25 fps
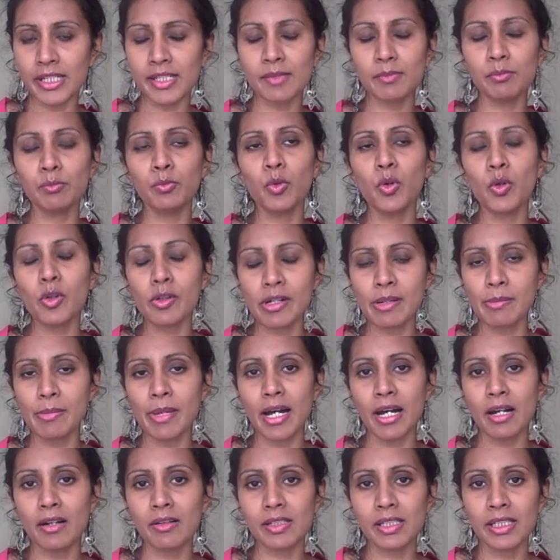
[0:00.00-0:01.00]
It's more
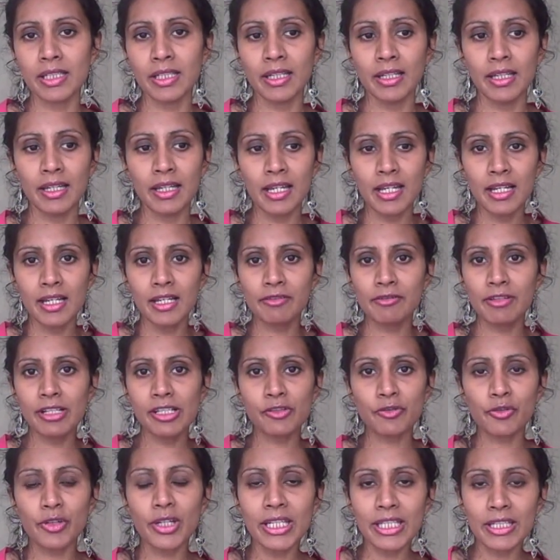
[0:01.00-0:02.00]
about
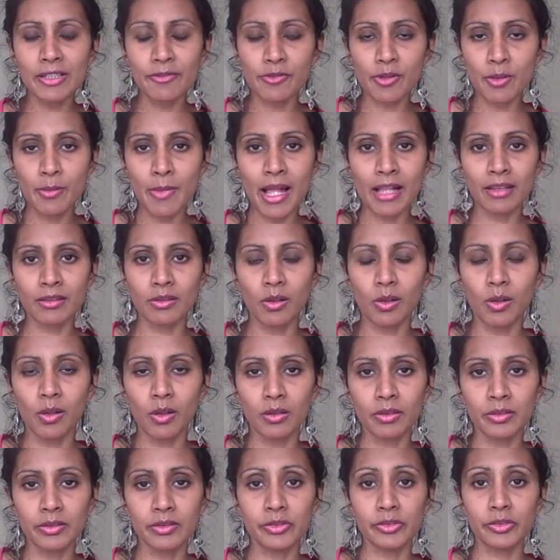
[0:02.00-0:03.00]
restraining from
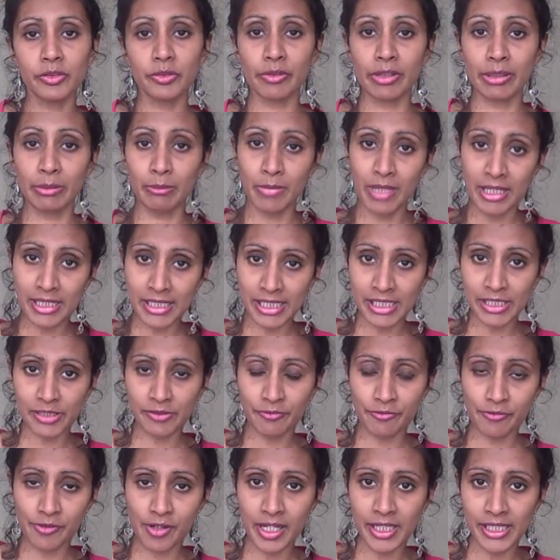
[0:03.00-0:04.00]
alcohol during Monday
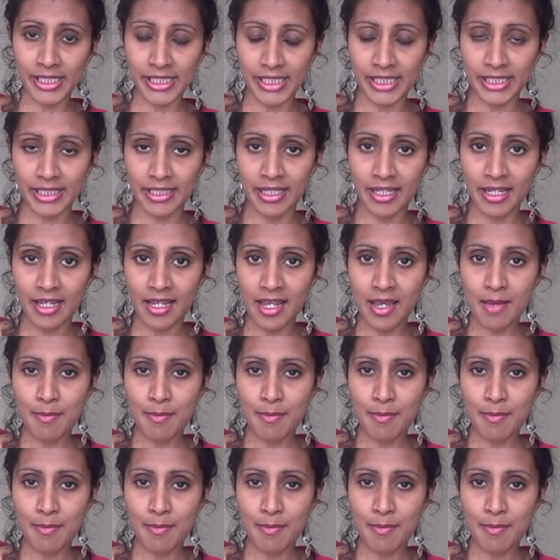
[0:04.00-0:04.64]
to Friday,